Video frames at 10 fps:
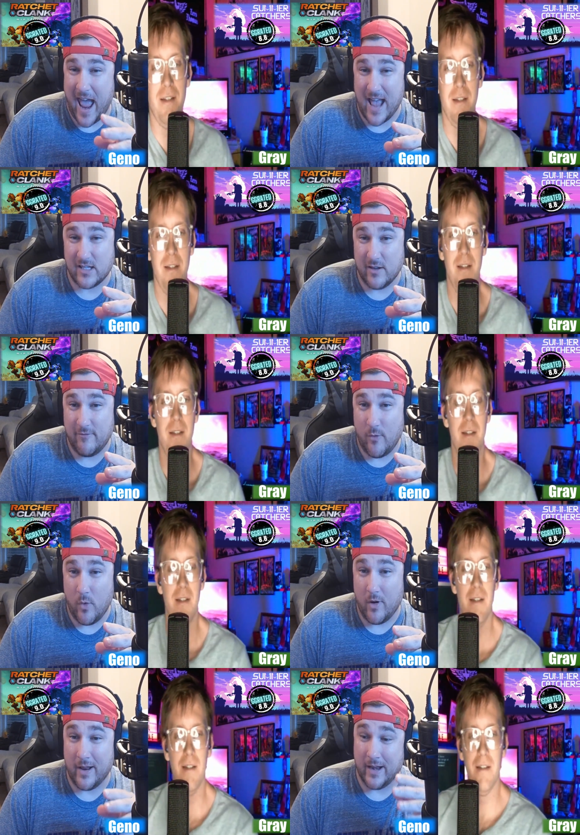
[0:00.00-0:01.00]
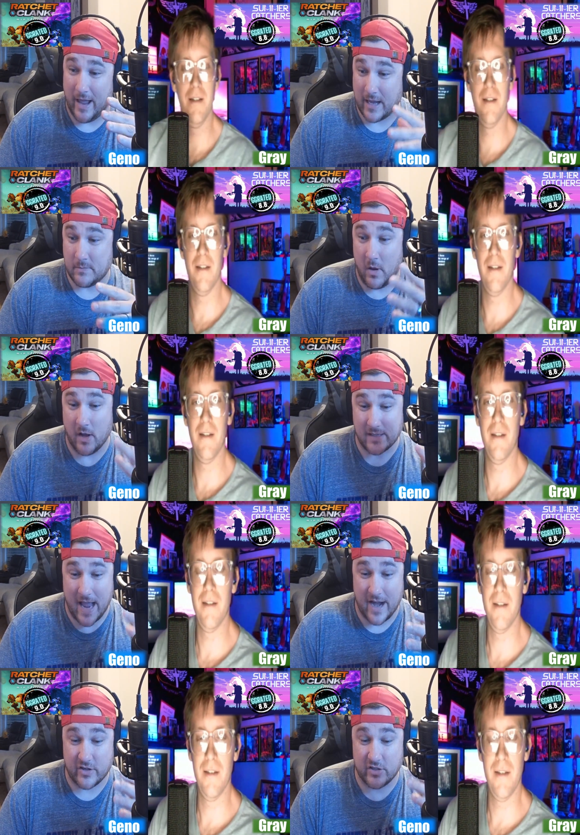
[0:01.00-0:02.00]
Speaker 1: asking for it and Xbox
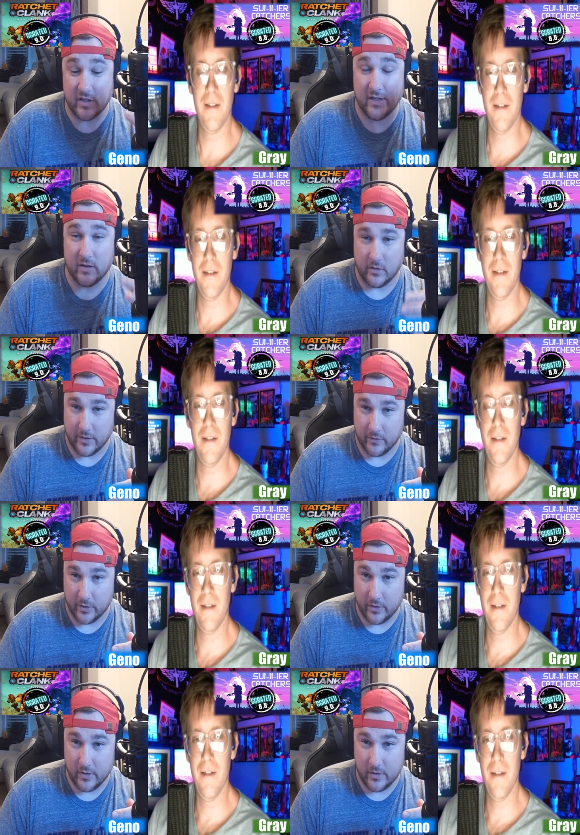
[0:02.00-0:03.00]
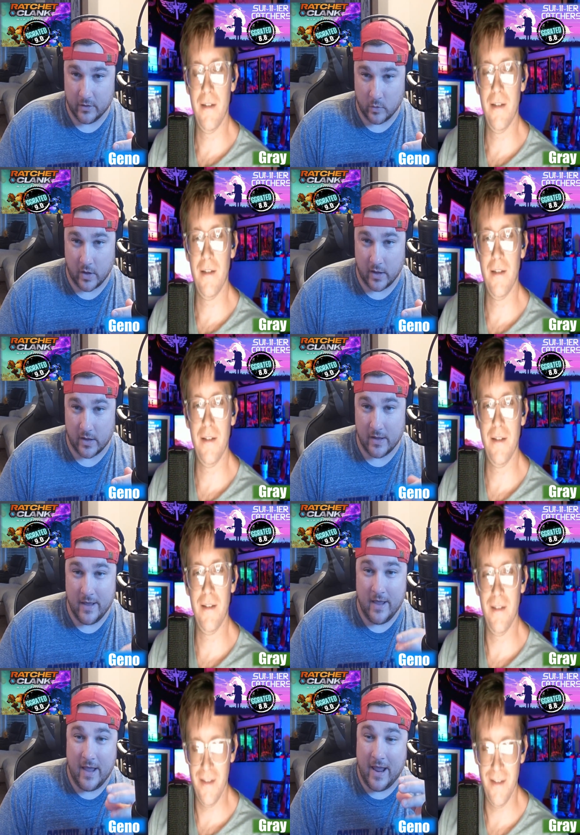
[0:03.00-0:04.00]
actually delivered, okay?
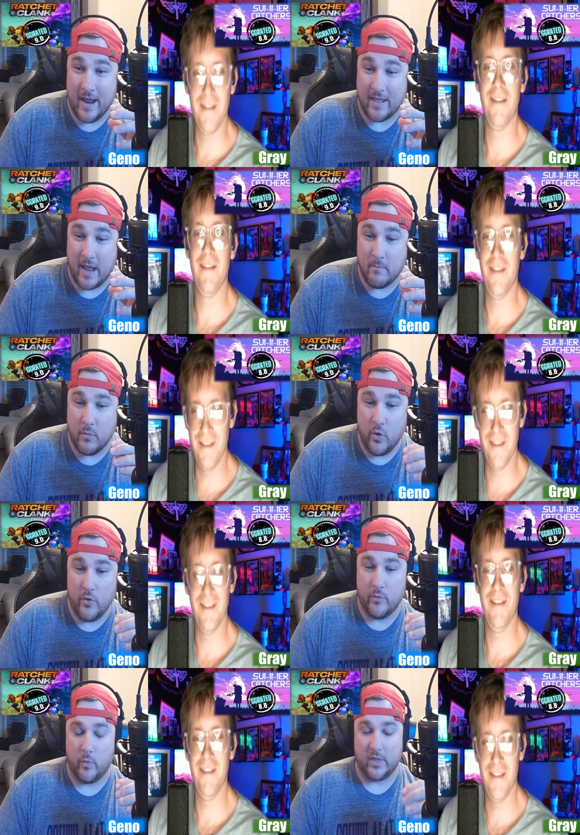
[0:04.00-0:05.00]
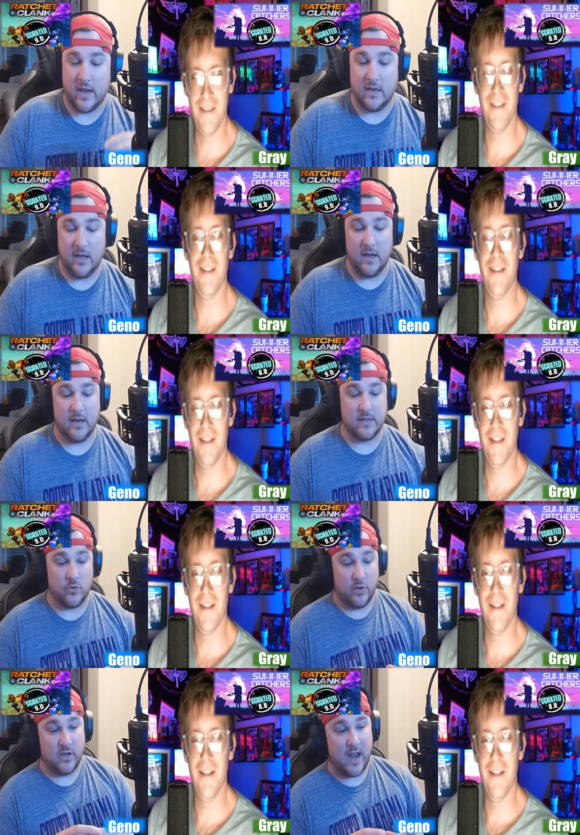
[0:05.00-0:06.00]
And they moved what they did is
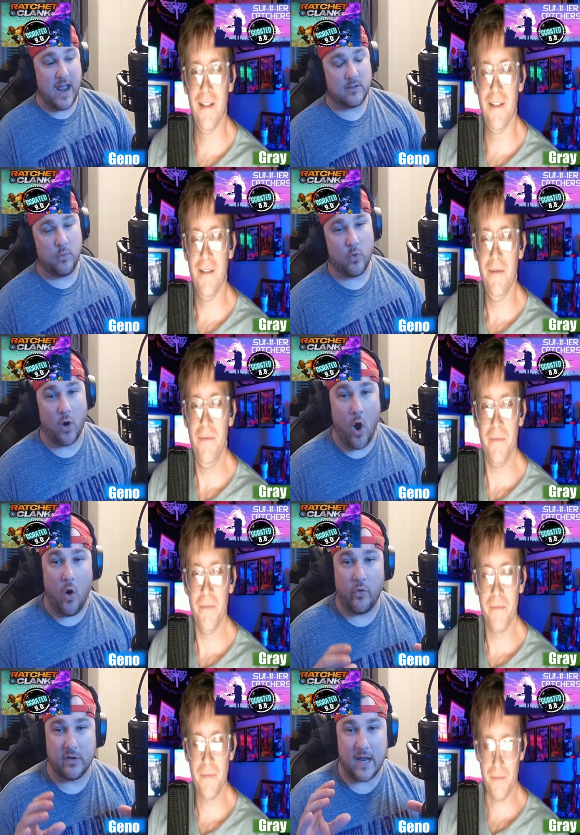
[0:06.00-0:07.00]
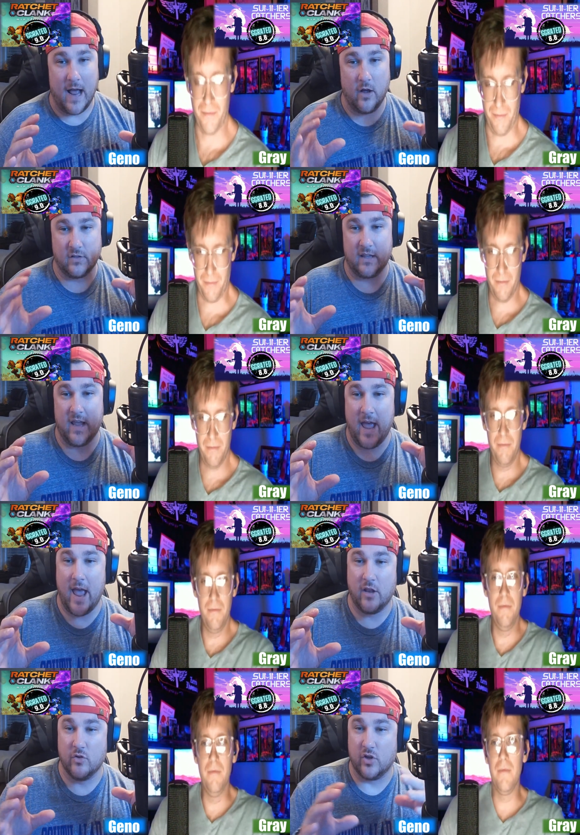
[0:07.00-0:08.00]
on the dashboard all the tiles that they
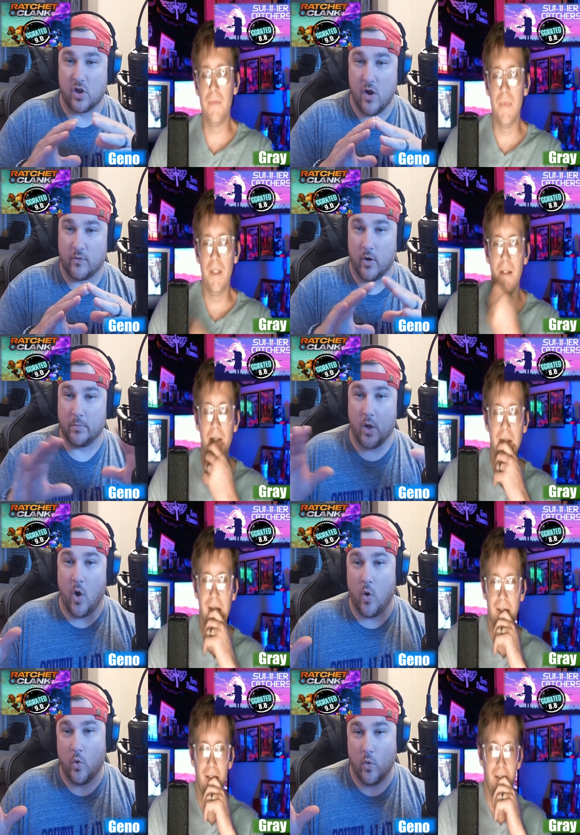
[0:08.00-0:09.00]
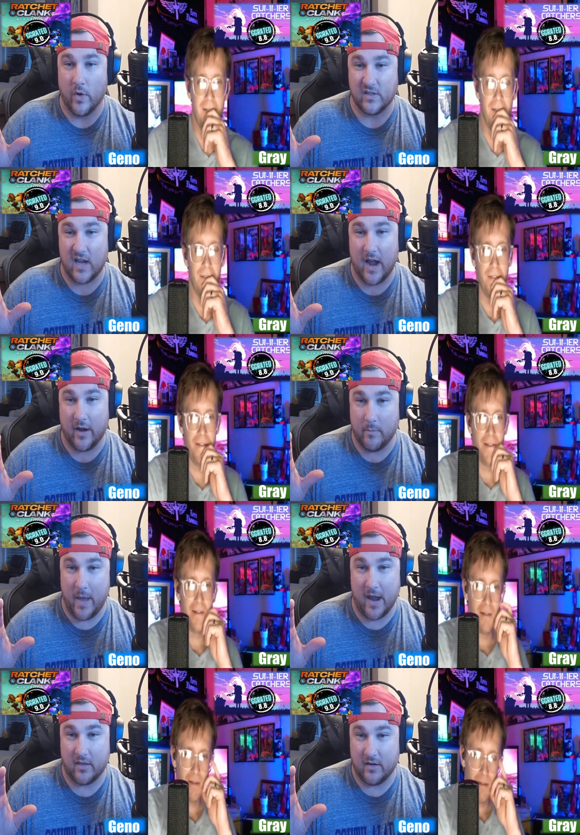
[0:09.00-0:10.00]
had used to cover up the whole entire
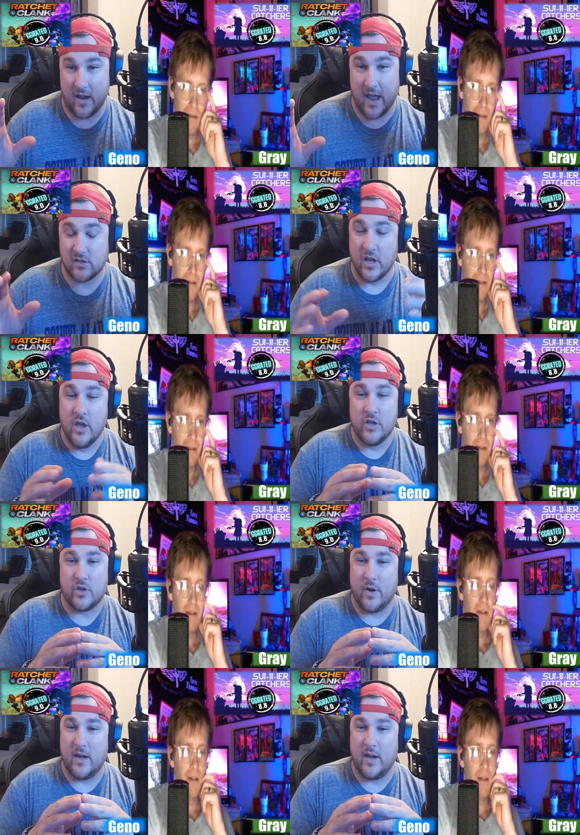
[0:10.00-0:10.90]
back of the dash. So